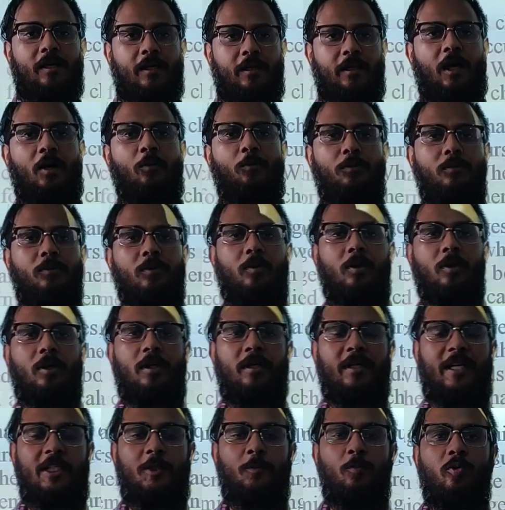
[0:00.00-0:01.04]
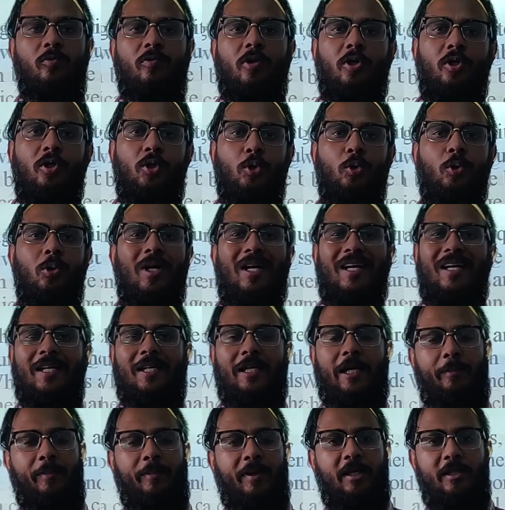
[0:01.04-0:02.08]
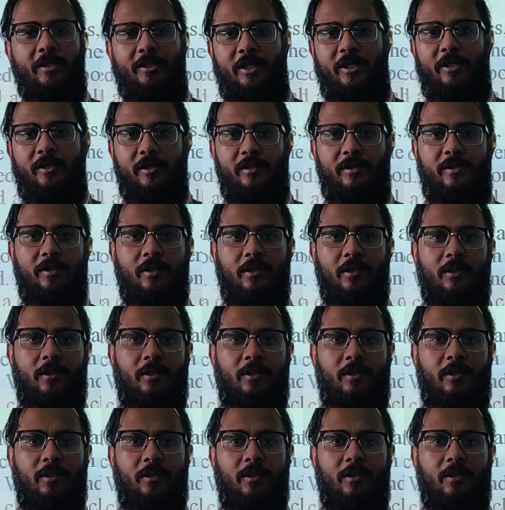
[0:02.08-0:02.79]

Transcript: Now let's move on to chemical changes.